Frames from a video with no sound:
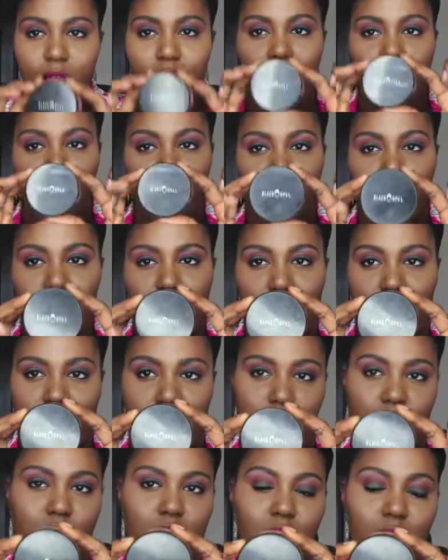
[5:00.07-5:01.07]
every
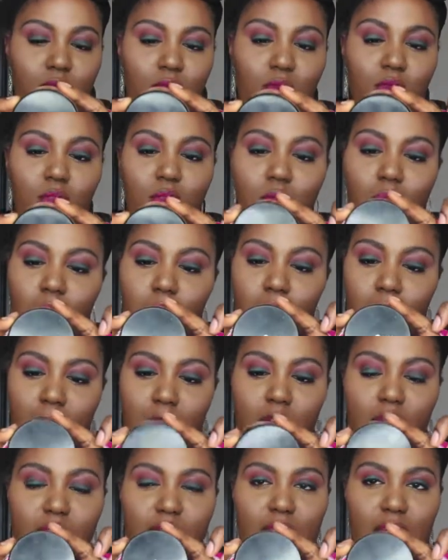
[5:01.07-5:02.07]
day,
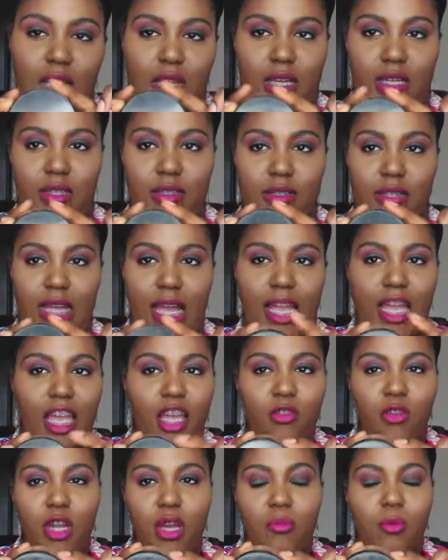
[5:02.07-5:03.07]
most days. I
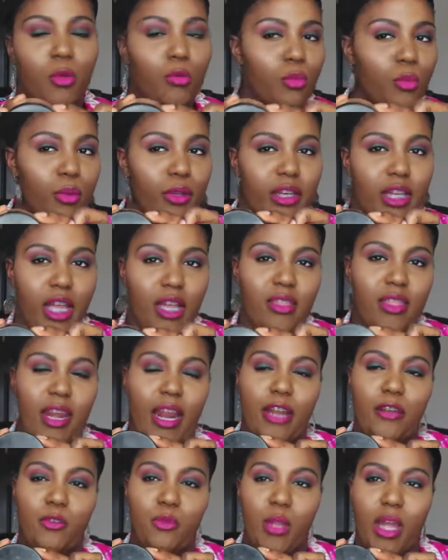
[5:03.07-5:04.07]
can't remember a day that
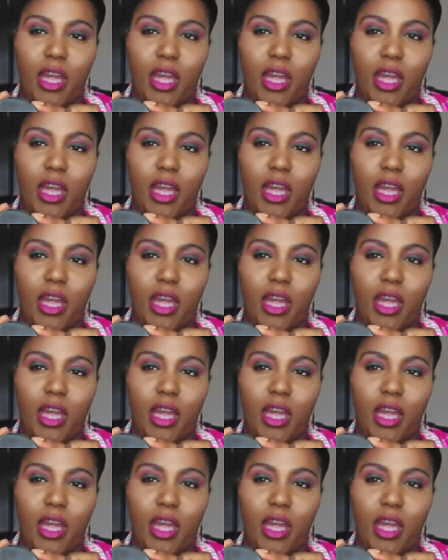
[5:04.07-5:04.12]
I do